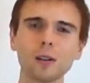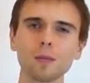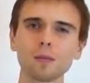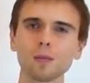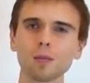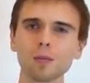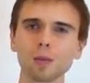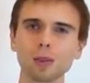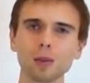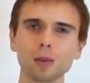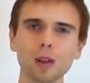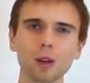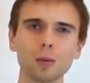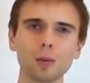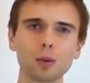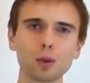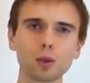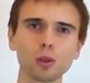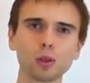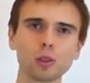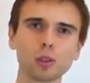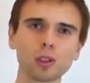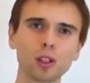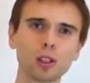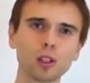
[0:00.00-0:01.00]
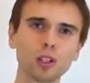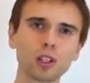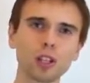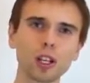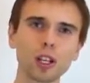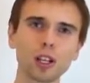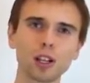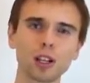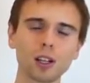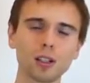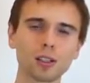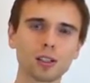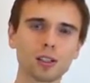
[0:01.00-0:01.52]
then it will be
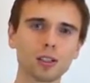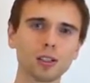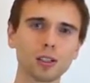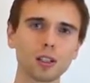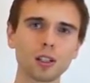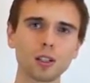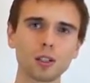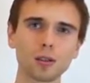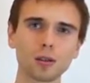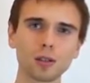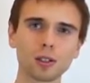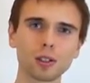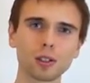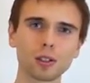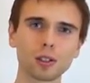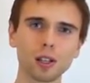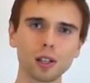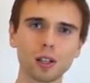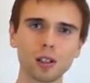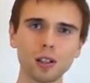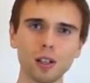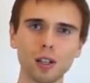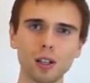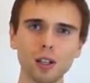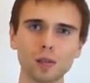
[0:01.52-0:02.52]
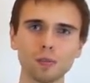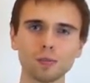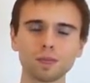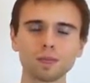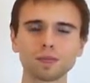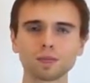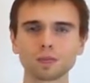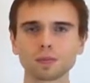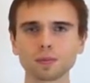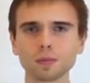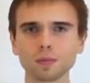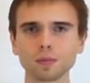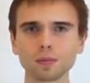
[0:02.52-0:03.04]
harder for you to concentrate on
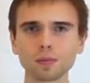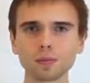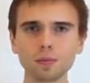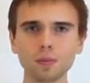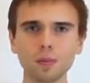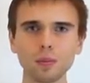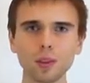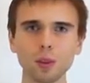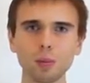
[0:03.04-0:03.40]
the idea,